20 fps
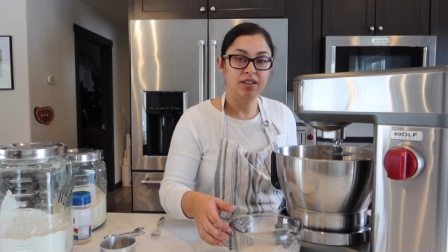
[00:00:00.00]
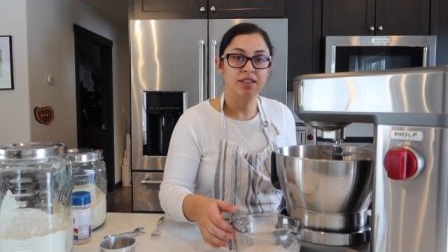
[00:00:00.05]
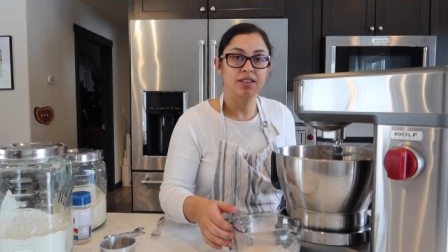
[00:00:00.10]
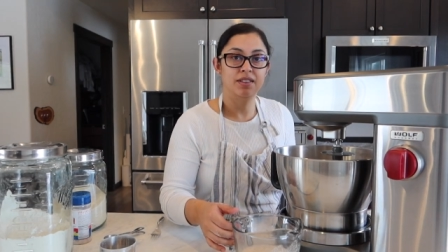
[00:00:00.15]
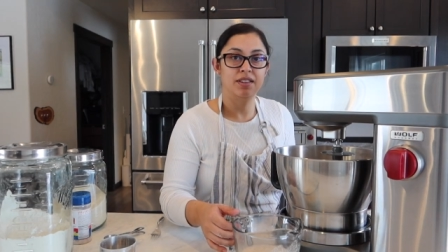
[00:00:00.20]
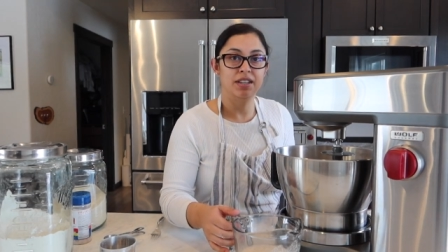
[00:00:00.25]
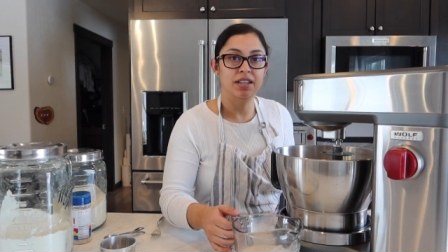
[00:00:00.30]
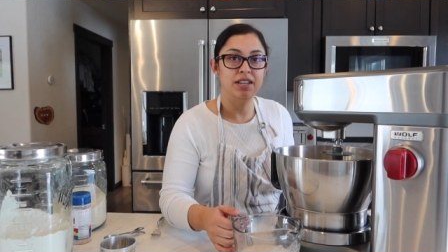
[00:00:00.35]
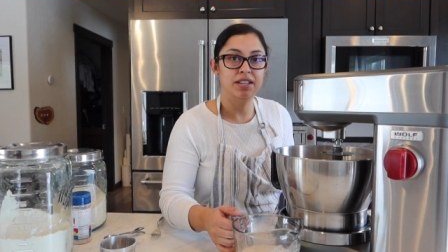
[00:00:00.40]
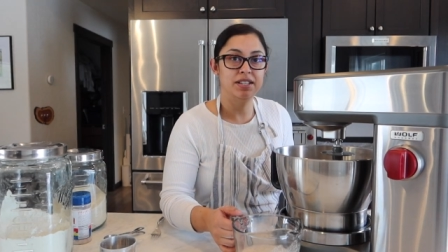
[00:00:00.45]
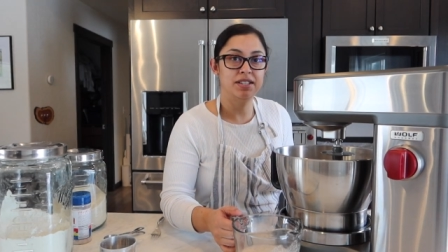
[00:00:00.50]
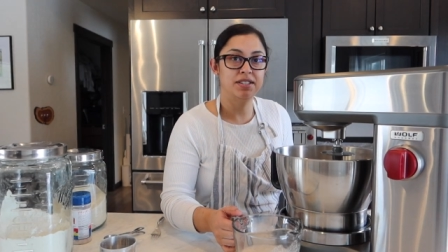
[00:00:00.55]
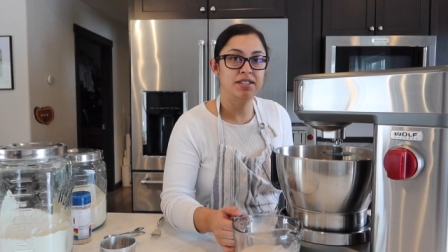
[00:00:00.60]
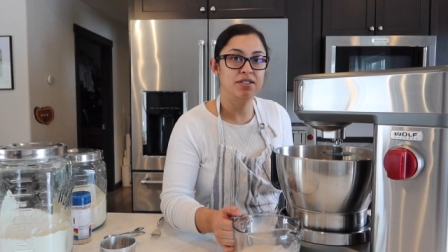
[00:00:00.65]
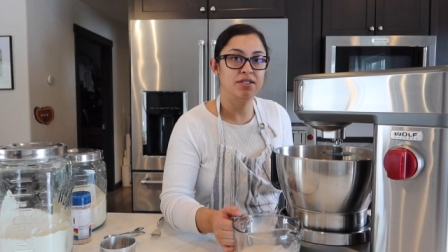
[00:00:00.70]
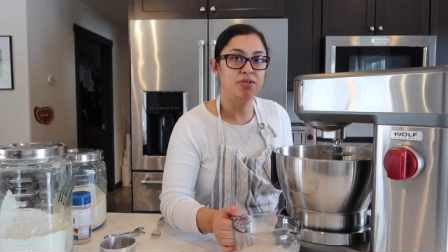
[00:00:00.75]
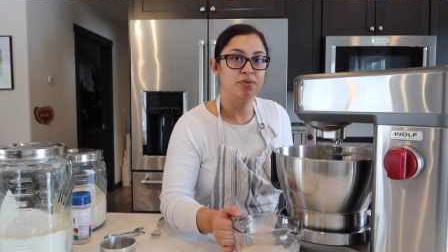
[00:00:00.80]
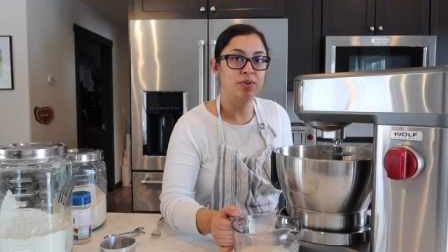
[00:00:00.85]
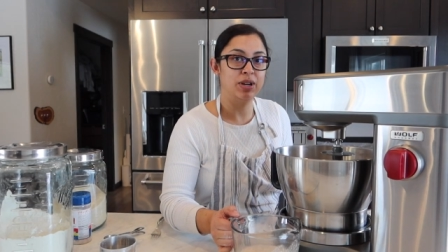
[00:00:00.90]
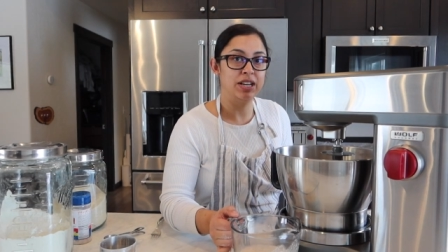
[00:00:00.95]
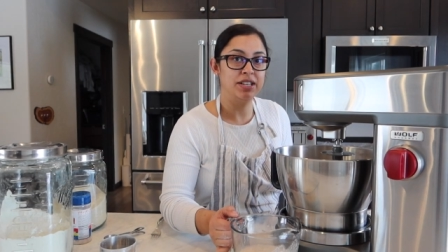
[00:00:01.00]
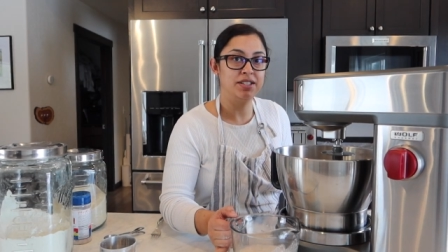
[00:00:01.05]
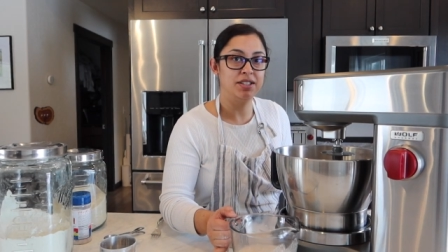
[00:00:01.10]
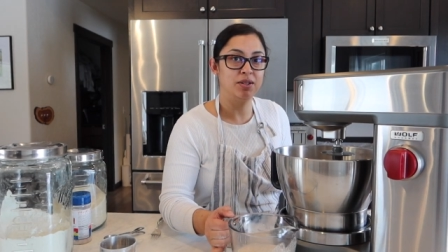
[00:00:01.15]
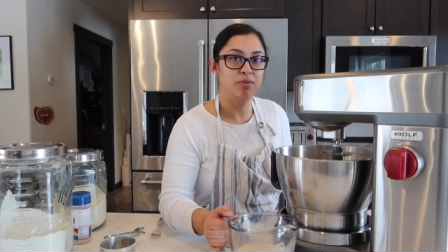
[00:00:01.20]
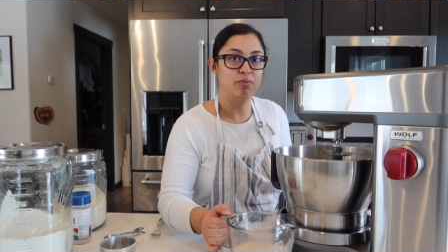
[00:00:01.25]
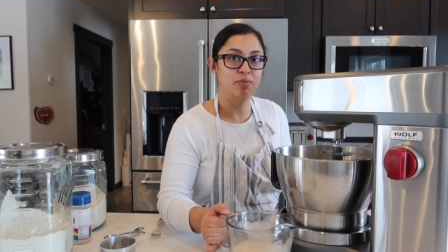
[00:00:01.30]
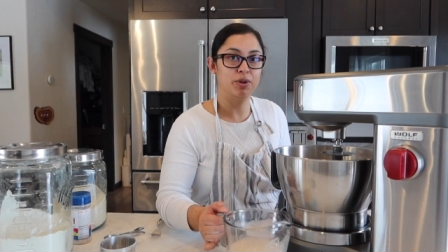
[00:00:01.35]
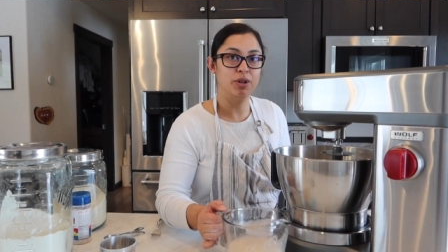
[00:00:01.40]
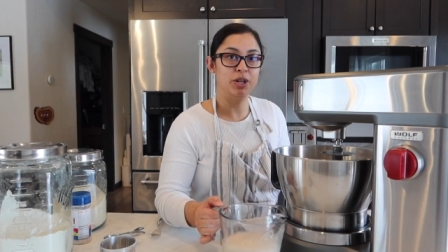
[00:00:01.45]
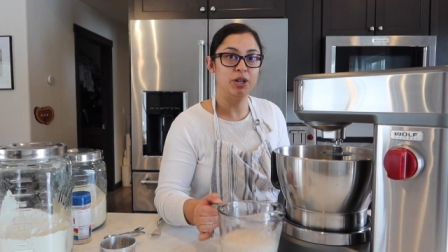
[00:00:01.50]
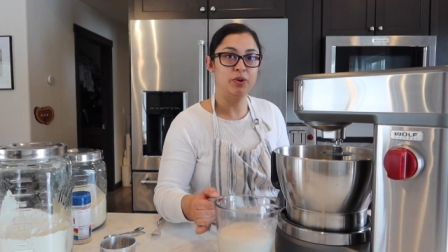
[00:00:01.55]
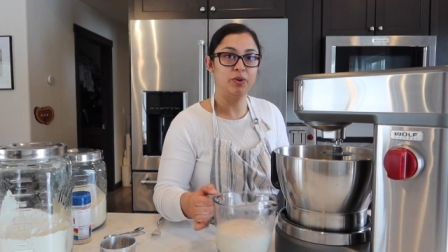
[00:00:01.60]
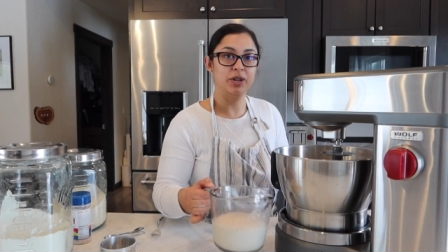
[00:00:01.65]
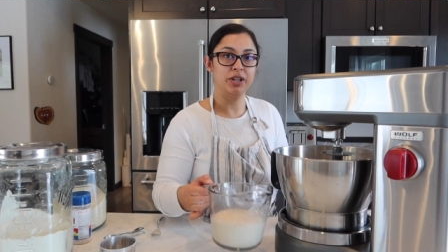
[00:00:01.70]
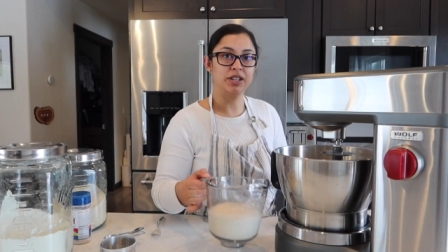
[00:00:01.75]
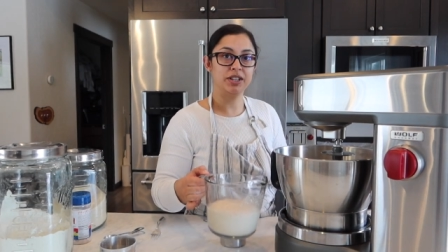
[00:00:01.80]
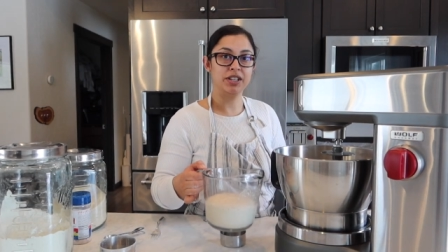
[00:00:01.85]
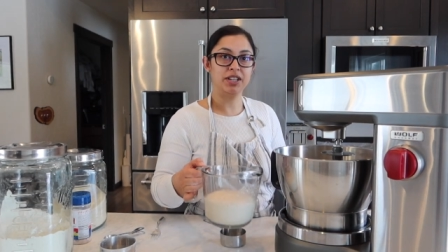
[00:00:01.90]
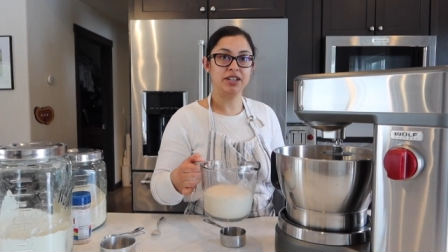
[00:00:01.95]
The yeast is rising pretty
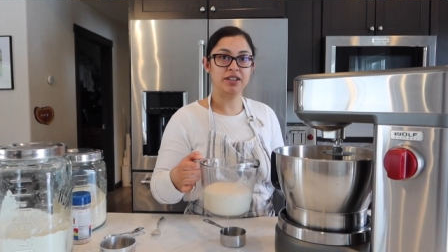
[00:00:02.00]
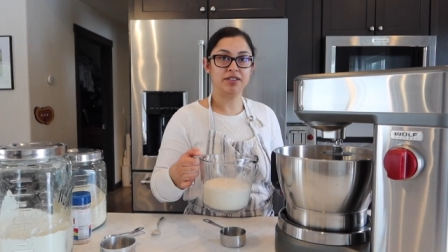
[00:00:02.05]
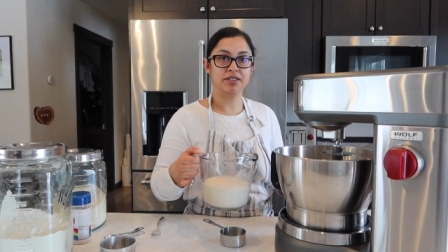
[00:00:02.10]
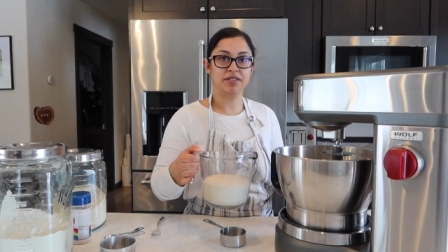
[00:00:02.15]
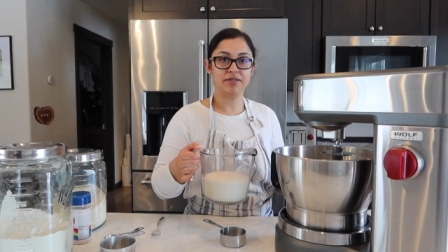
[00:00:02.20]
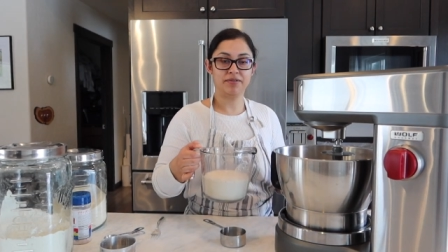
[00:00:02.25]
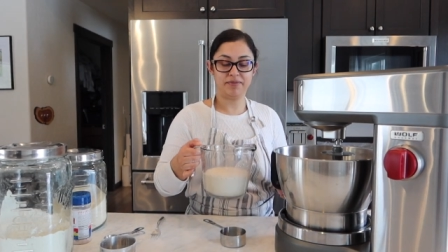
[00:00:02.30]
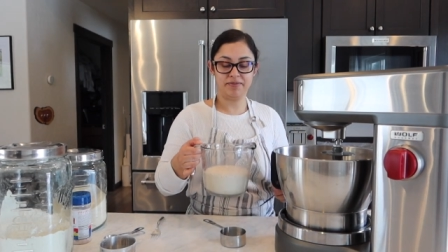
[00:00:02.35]
quickly.